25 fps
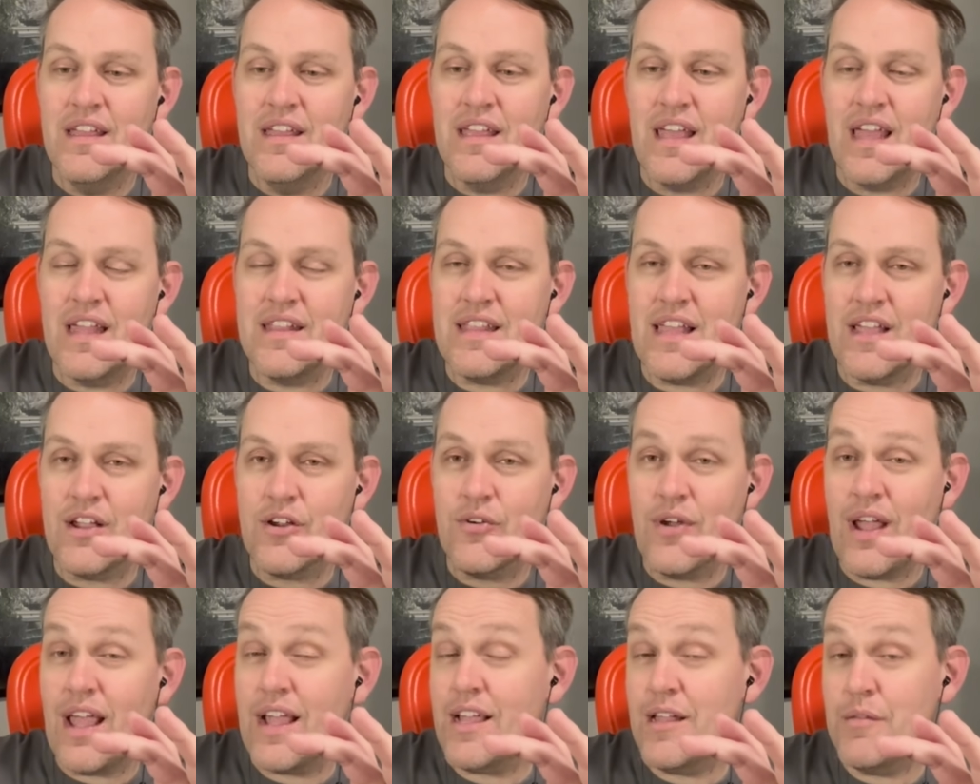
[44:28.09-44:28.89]
And that
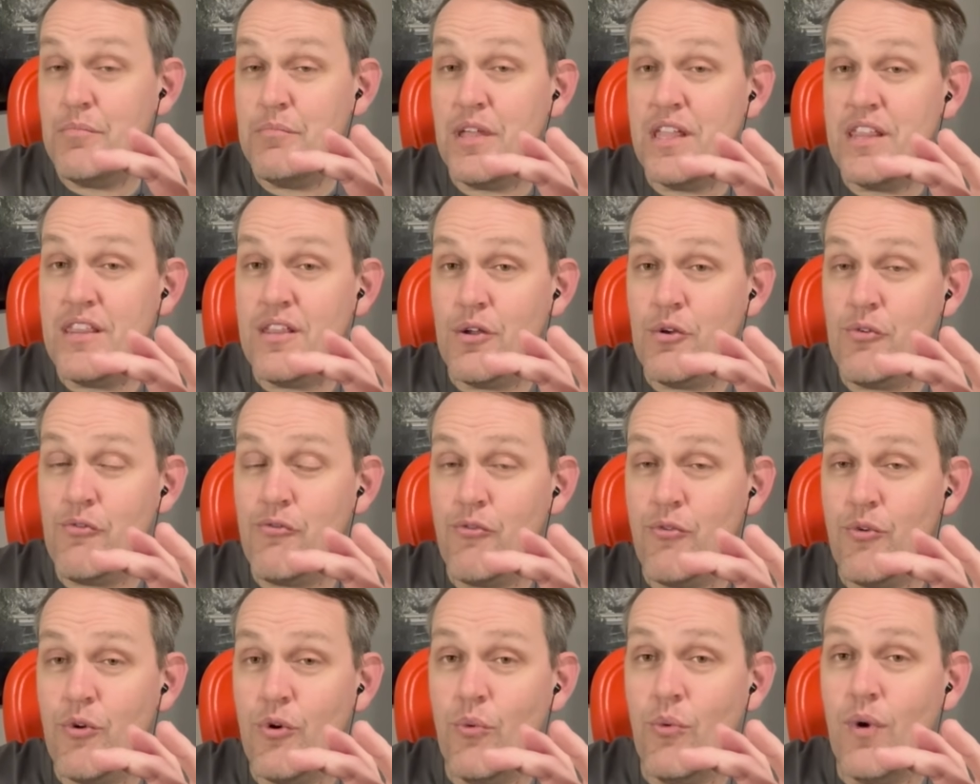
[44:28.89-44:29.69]
crack had been there
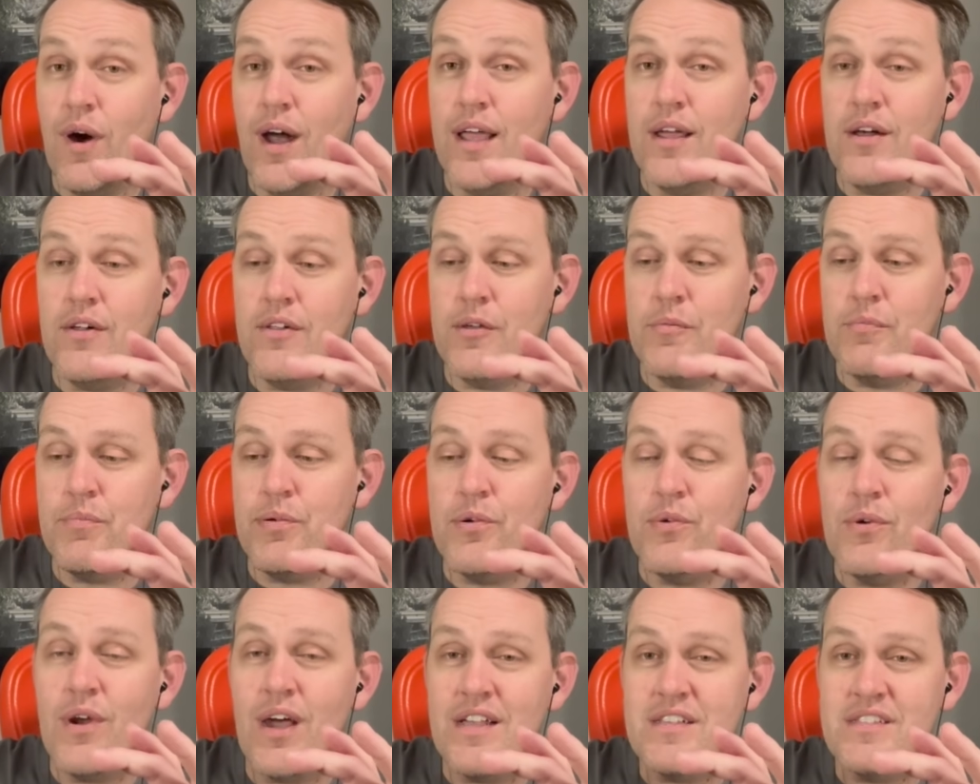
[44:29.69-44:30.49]
for a while, and
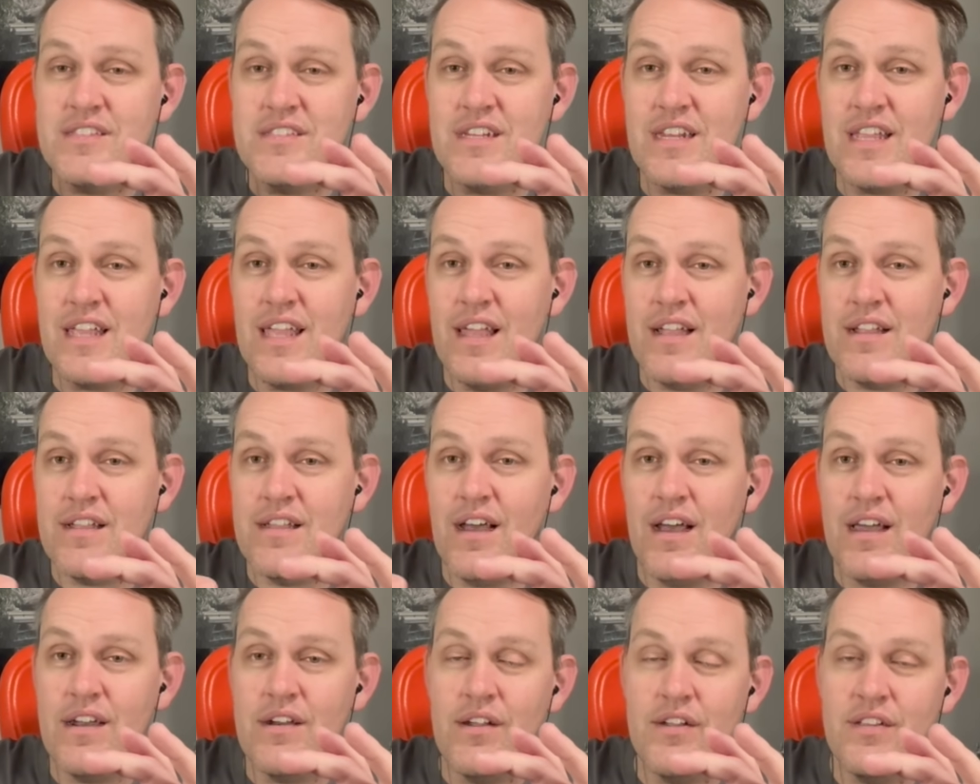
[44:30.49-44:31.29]
porosity had
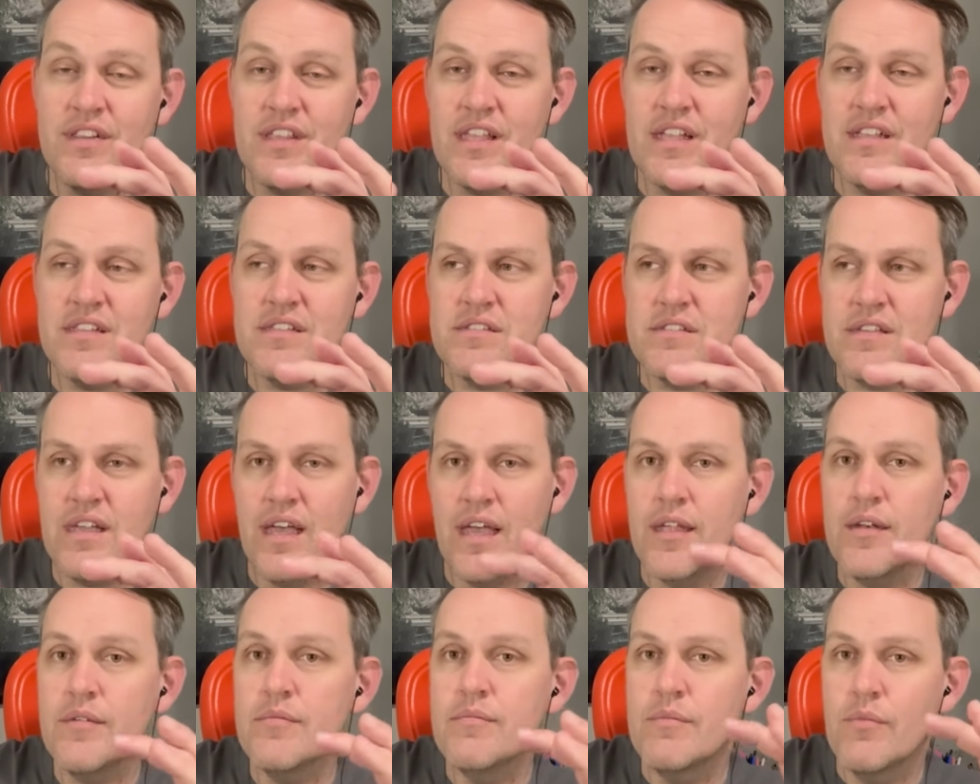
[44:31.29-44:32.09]
gotten on the
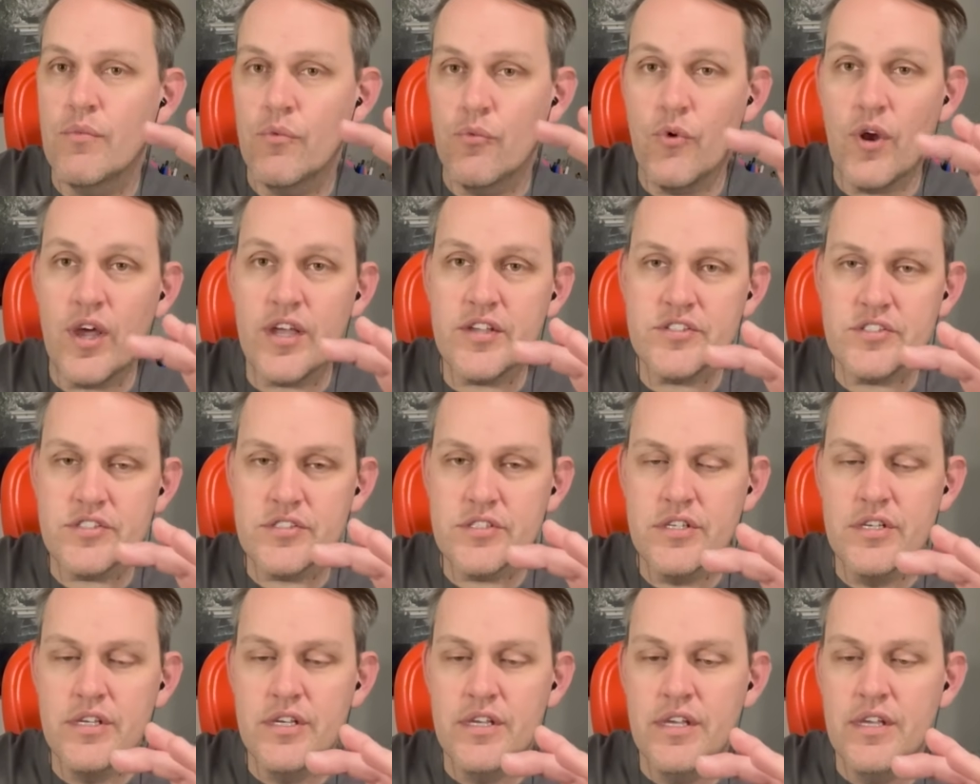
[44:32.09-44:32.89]
inside, rust.